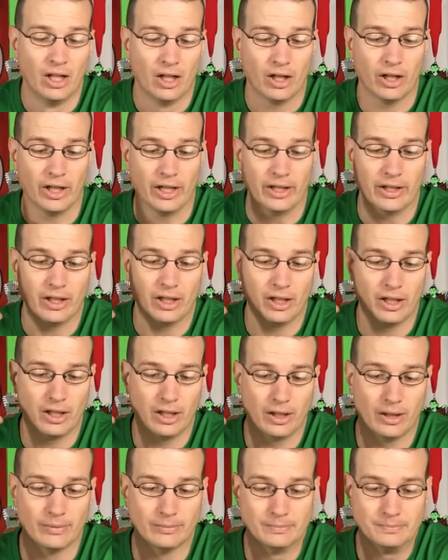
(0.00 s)
All
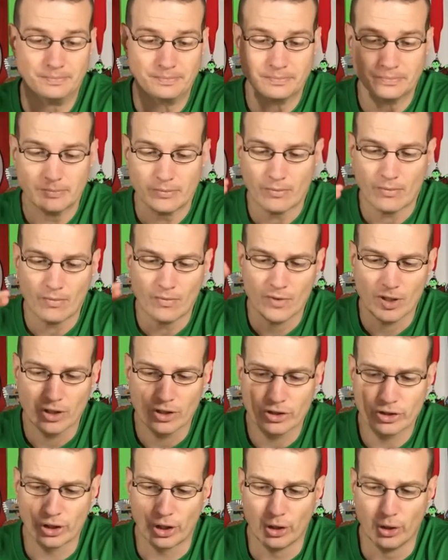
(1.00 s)
right,
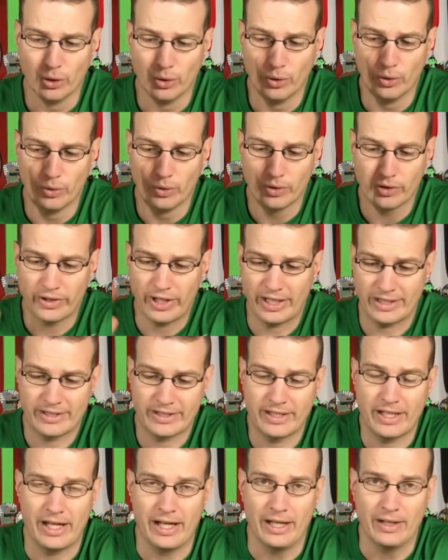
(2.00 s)
so that's
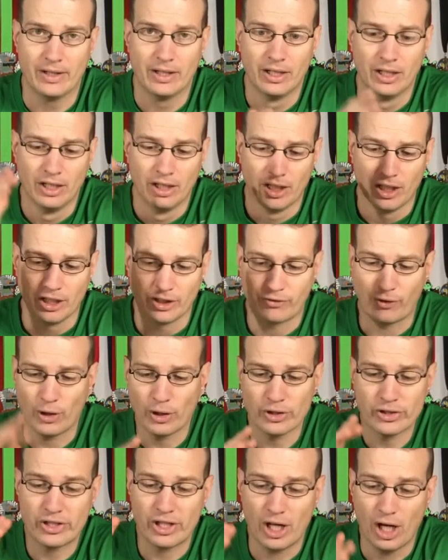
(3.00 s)
that. As
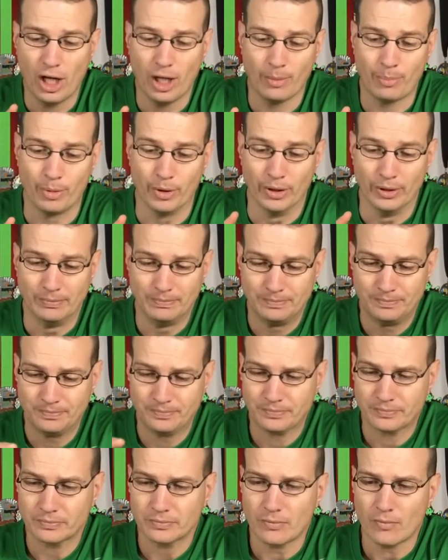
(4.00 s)
far as the upper,
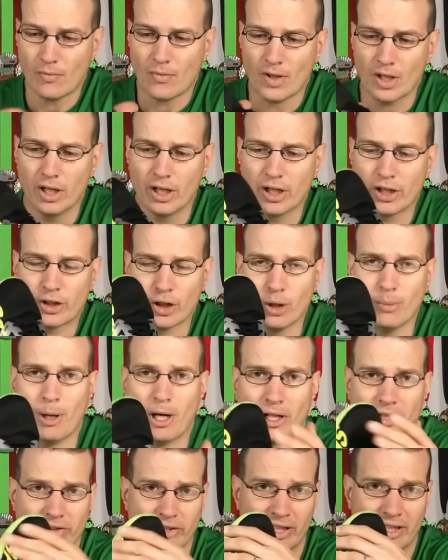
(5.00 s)
toe
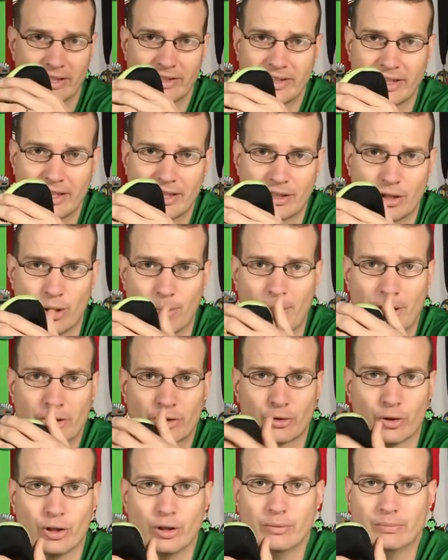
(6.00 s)
box, like I said, toe
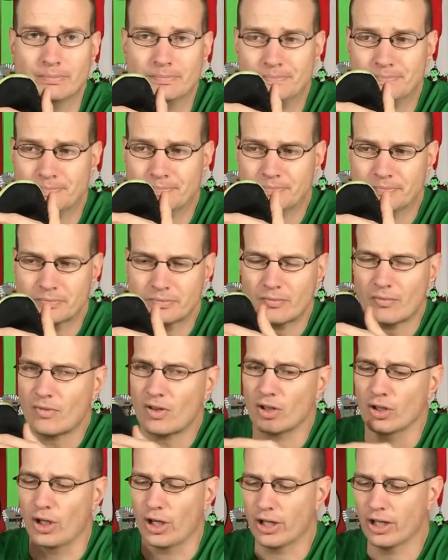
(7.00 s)
box room,
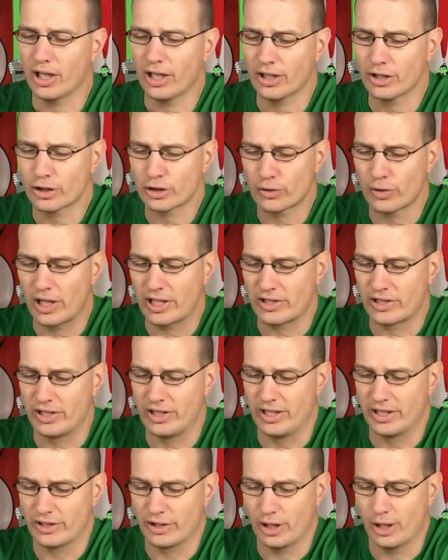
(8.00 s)
not a lot of stretch
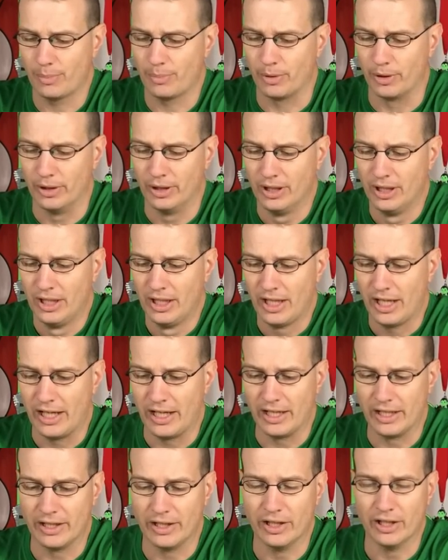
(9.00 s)
in this upper.
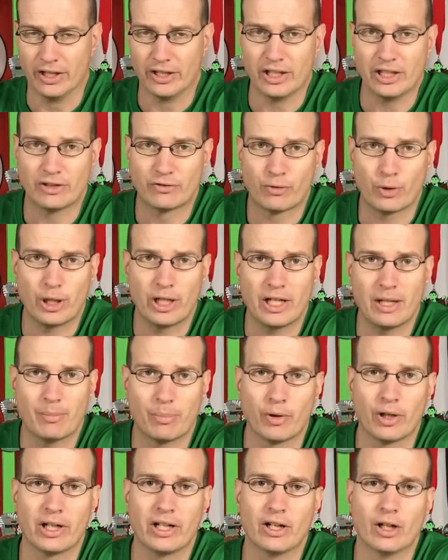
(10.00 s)
And these 3D
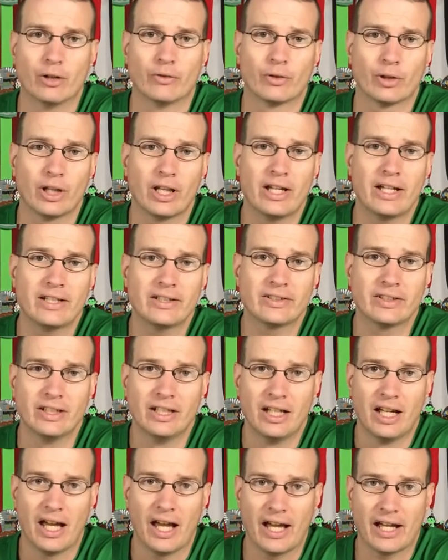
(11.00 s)
printed overlays
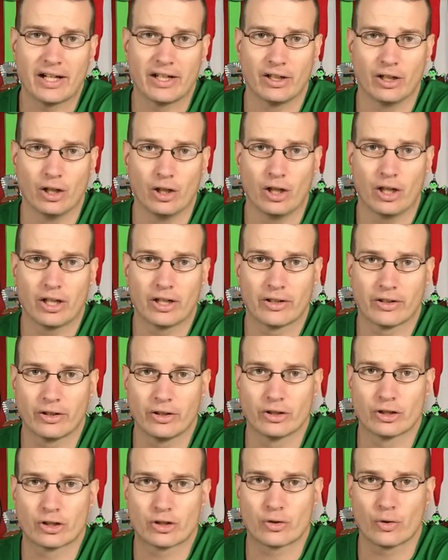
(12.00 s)
added a lot of
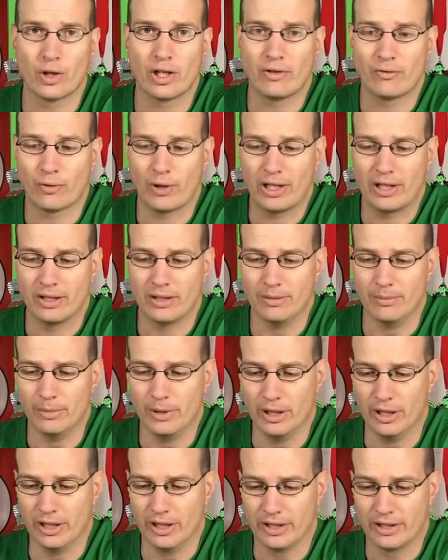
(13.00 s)
good strength for
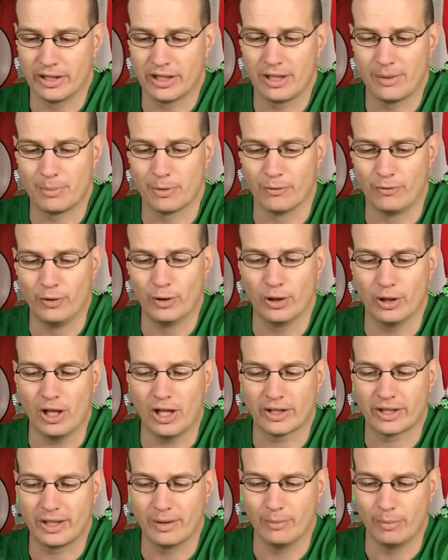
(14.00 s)
to keep your foot
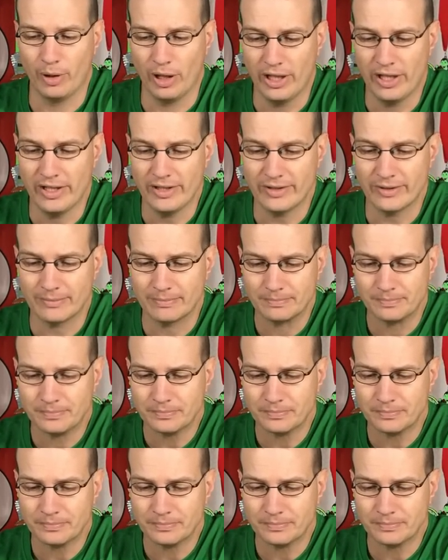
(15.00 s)
locked in place.